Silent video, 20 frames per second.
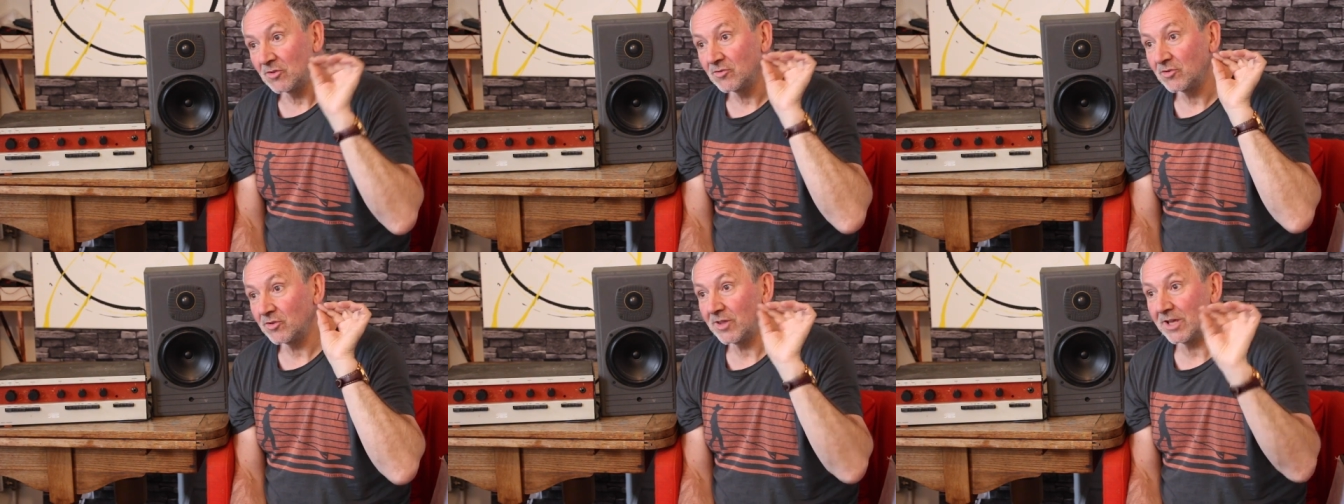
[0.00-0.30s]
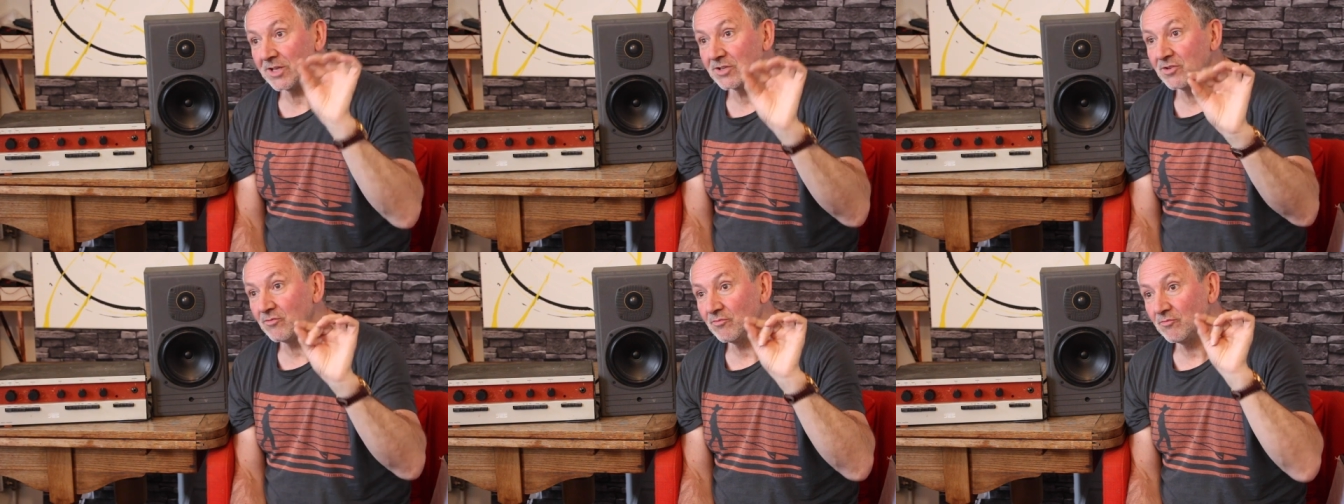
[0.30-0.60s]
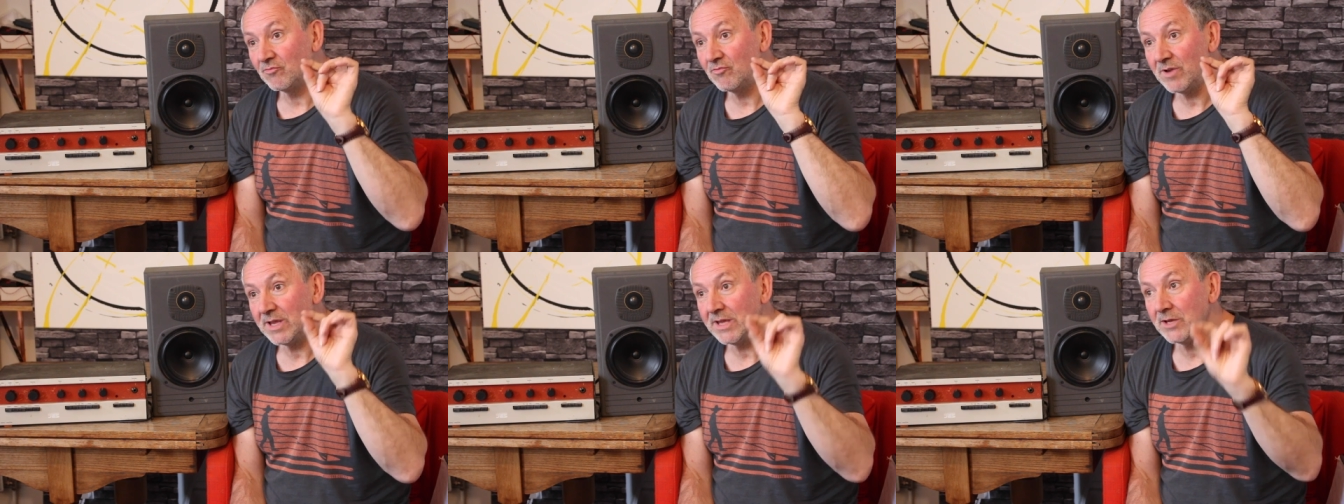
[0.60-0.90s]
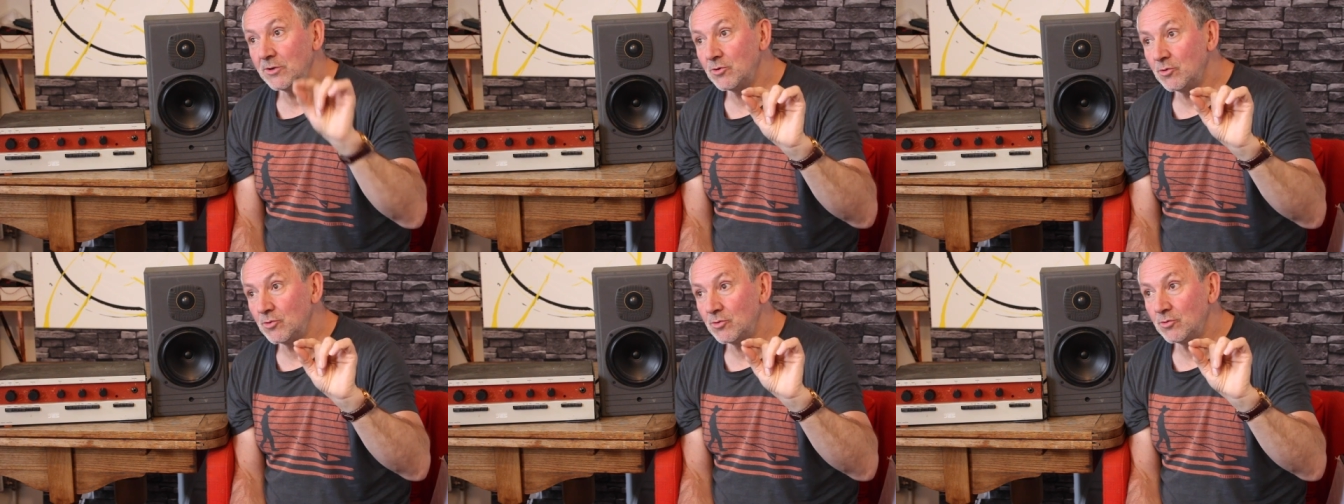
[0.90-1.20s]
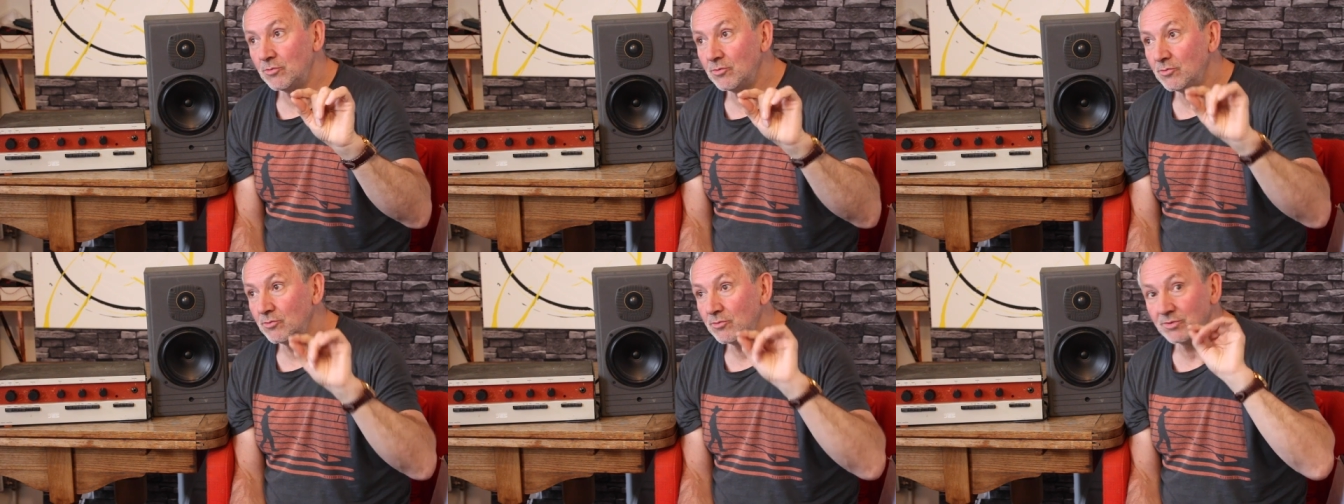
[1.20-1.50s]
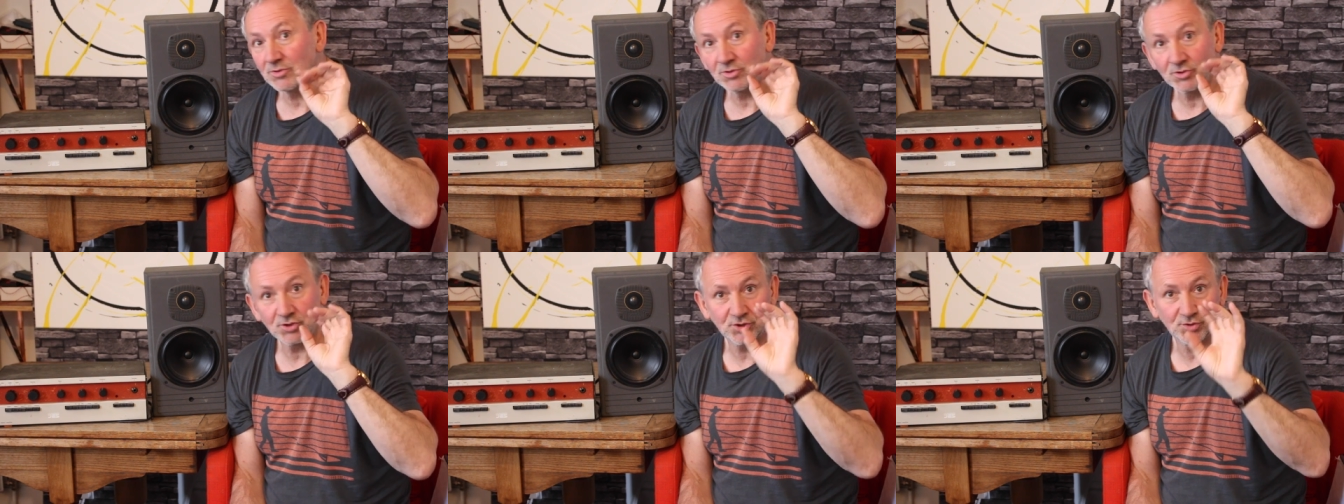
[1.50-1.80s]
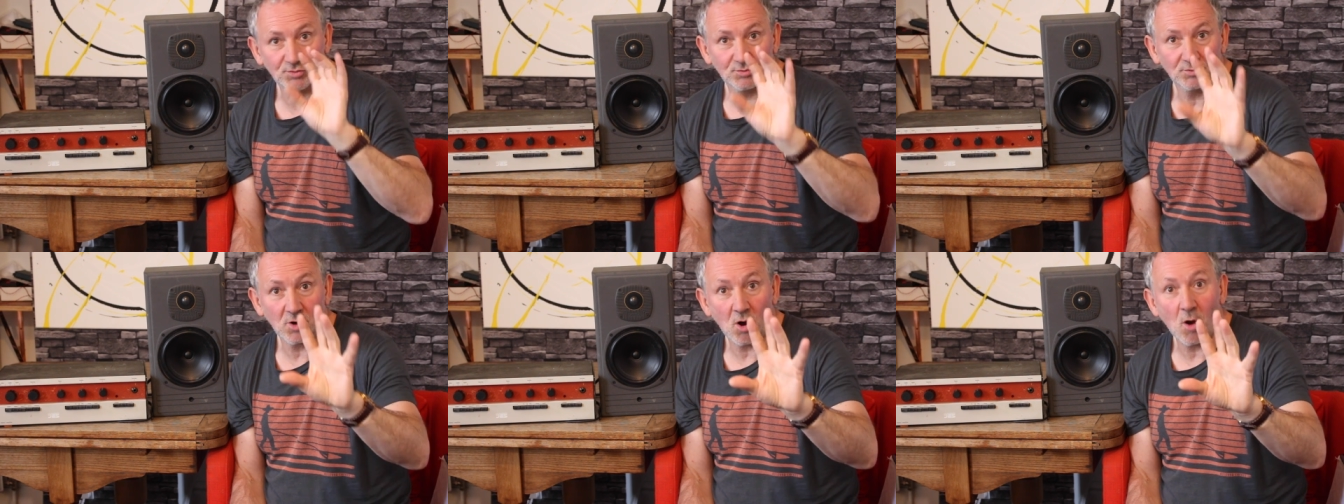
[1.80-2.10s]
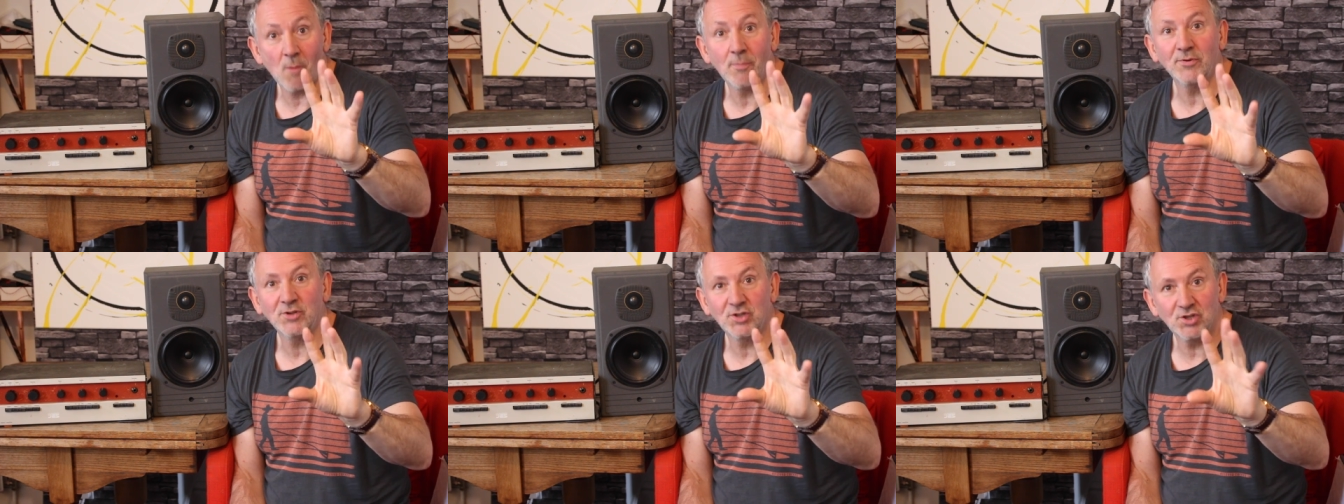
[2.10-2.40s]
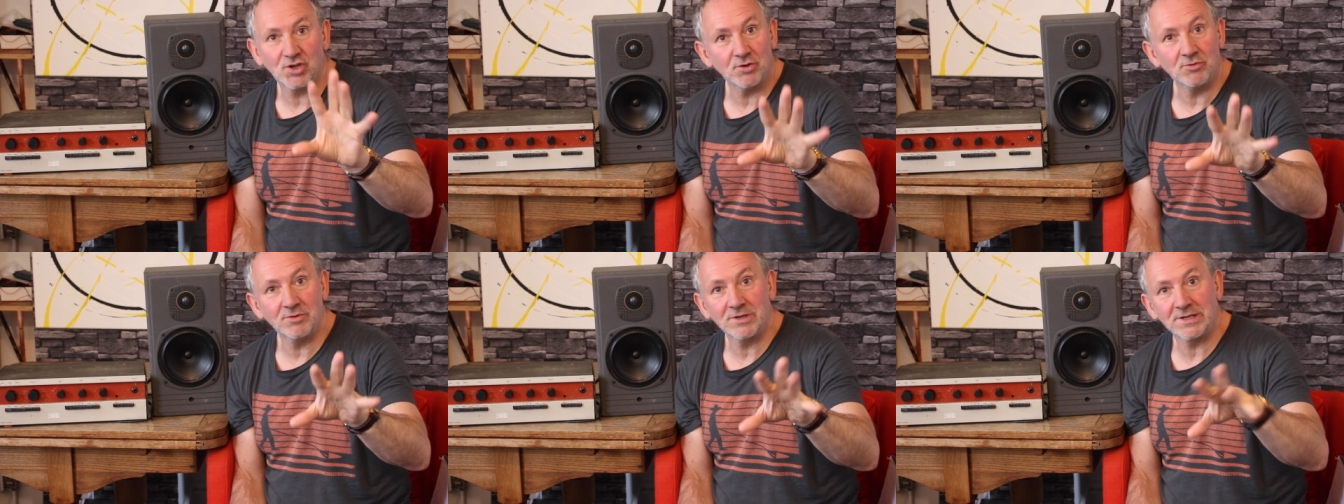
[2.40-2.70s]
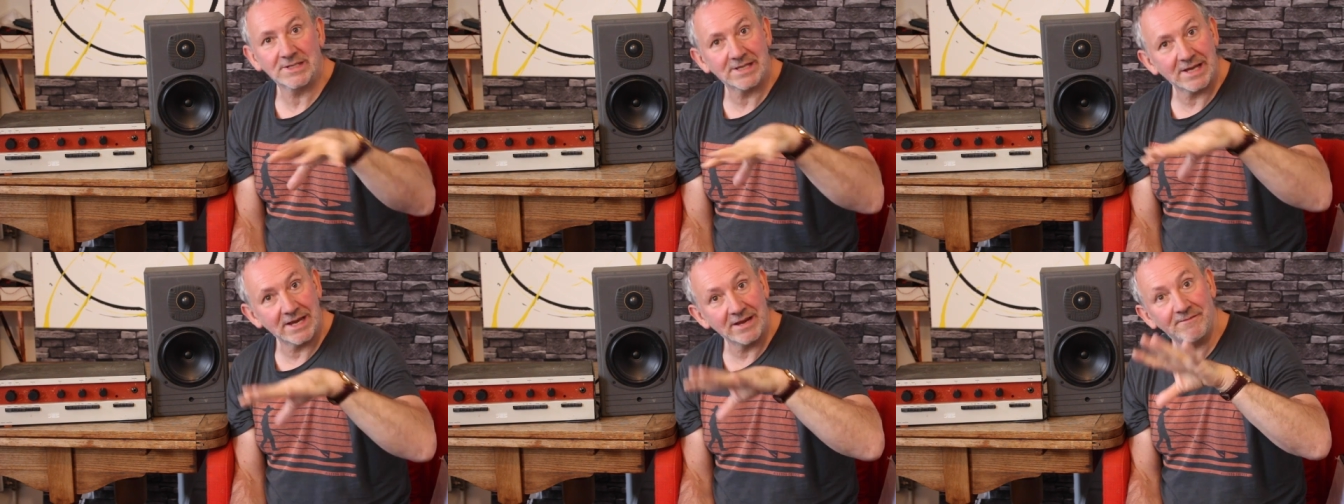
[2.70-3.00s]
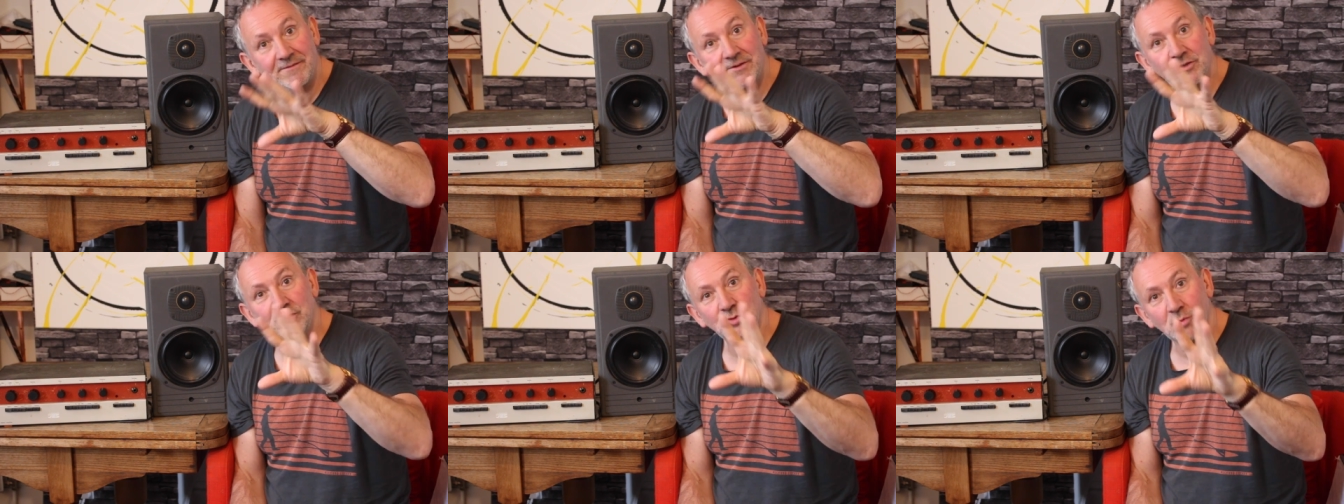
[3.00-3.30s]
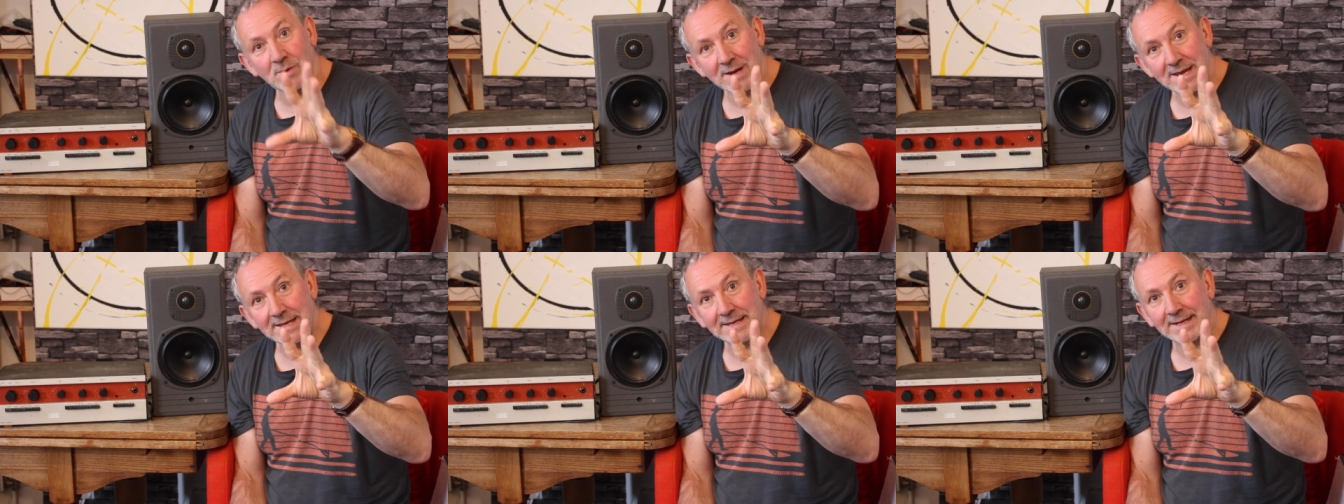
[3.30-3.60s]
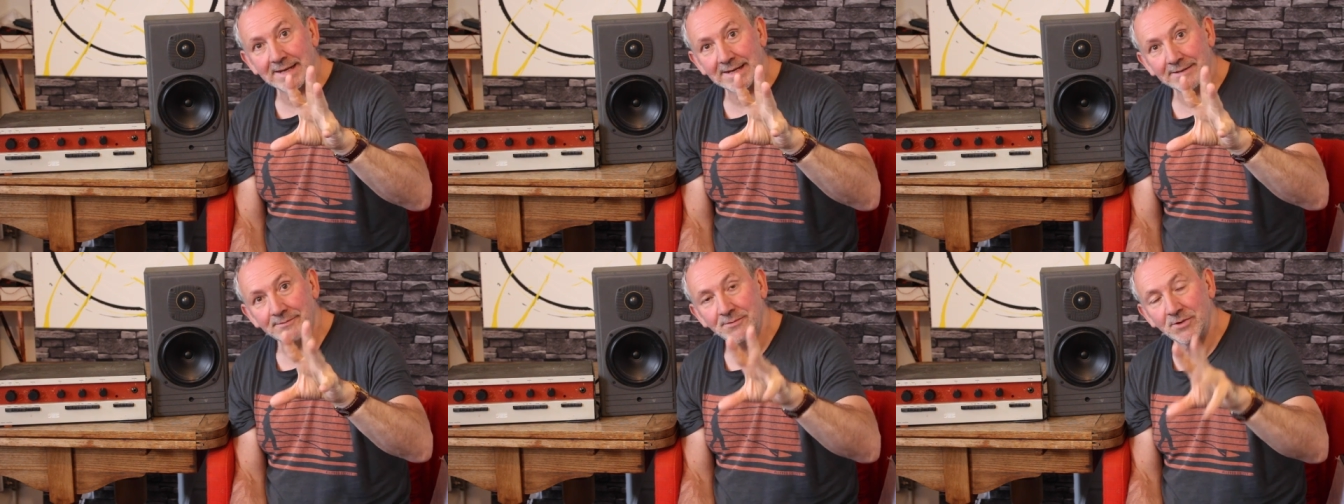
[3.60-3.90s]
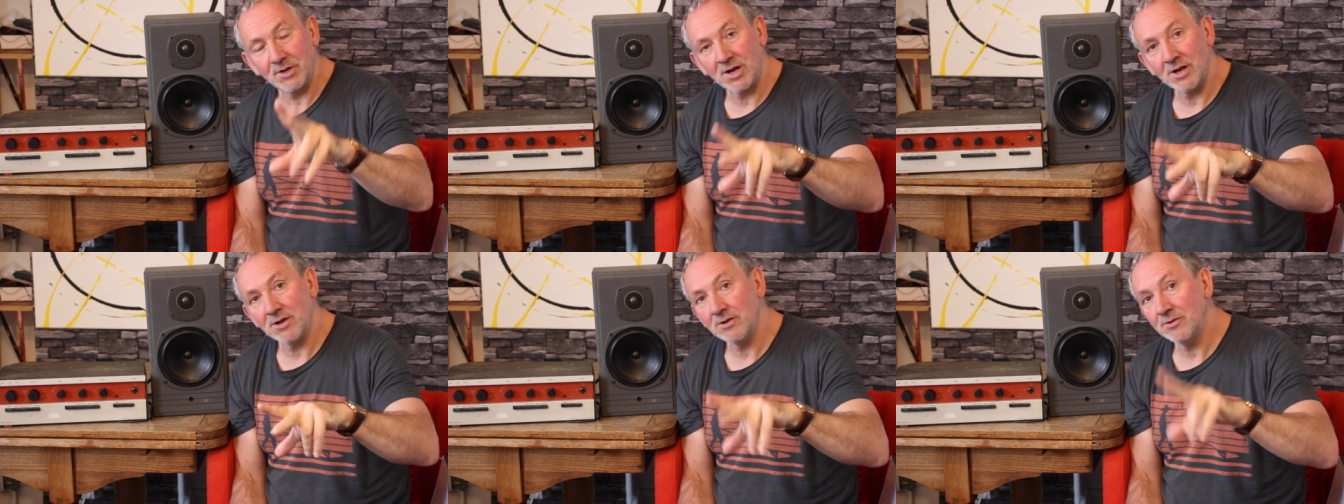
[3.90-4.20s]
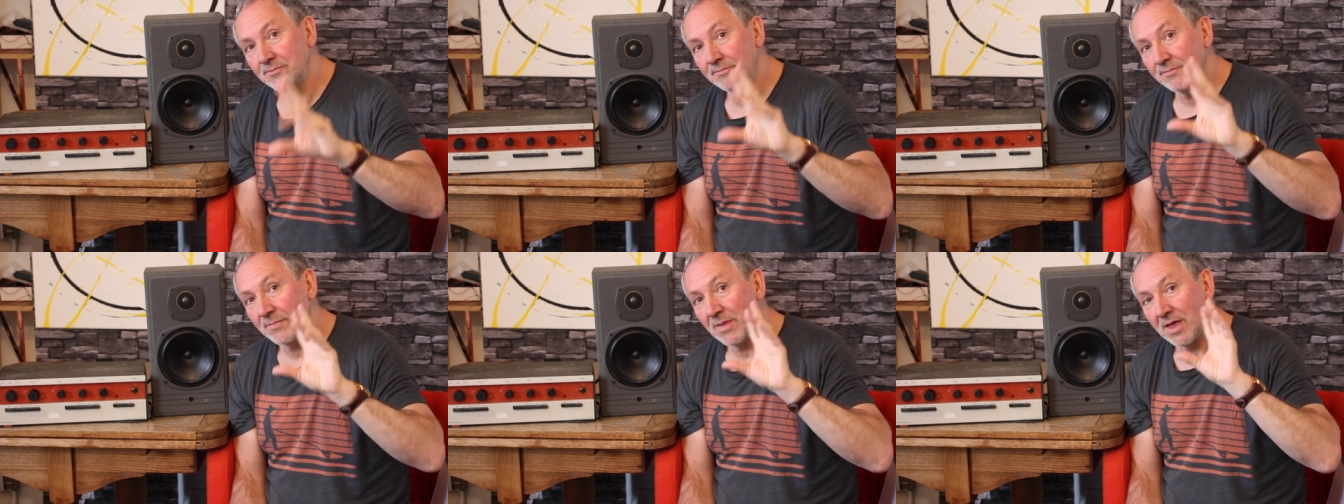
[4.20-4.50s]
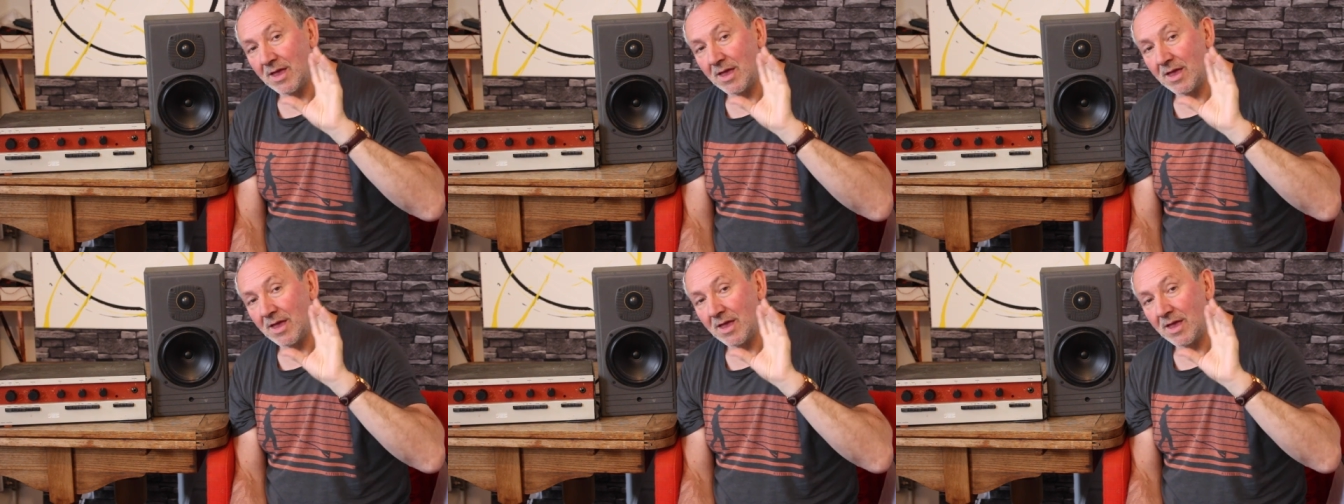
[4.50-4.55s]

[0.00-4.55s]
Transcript: So there's a real opportunity for tweaking, you know.